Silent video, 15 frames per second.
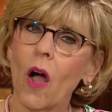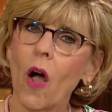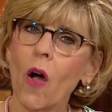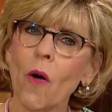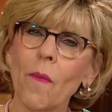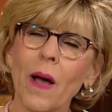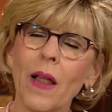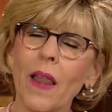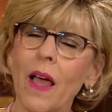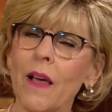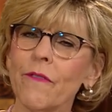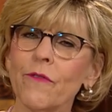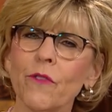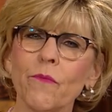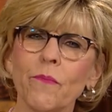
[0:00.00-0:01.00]
All my
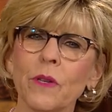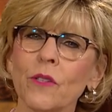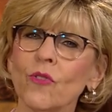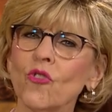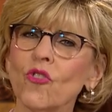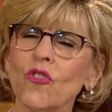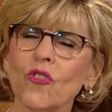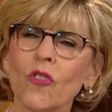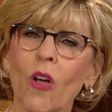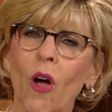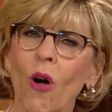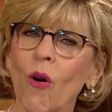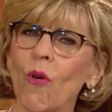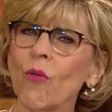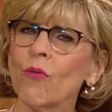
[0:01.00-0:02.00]
life, you've been
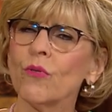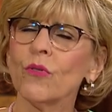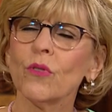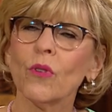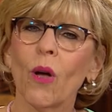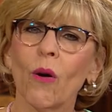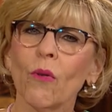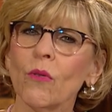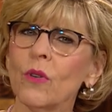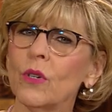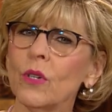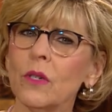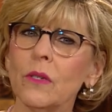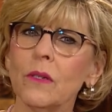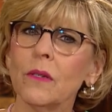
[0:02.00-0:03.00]
so, so
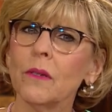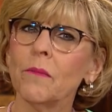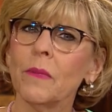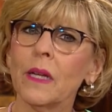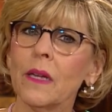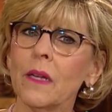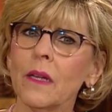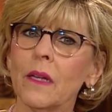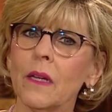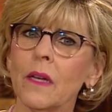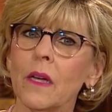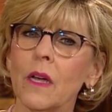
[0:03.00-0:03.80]
good to me.